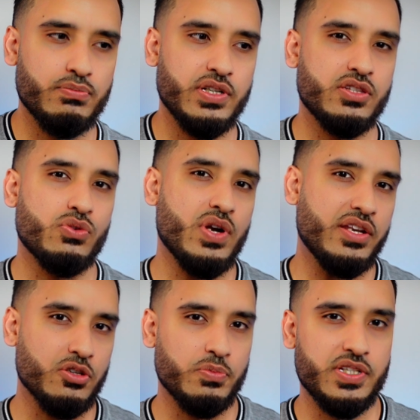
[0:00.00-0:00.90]
but the
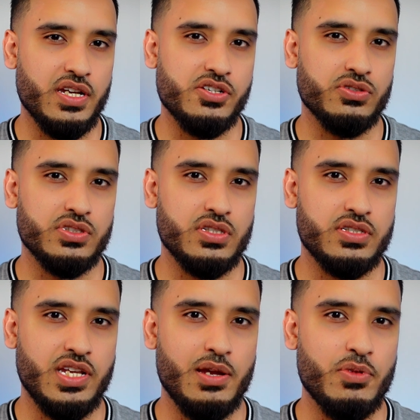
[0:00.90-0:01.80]
rental potential is the
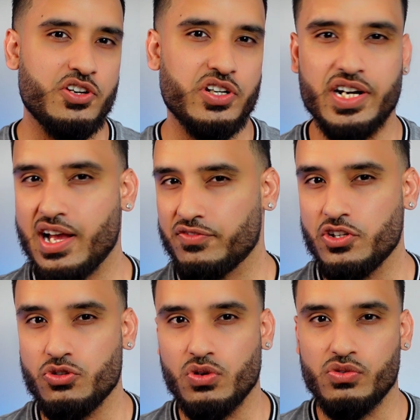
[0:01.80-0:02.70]
same, and you're going to have
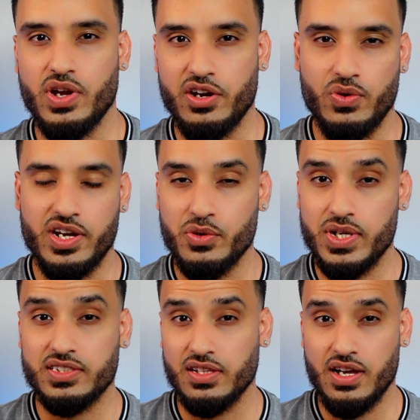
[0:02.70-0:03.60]
to do a reno
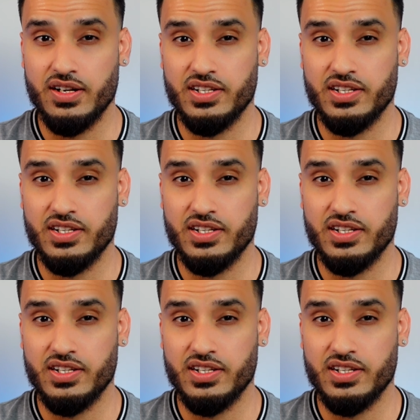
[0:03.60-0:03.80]
anyways a lot of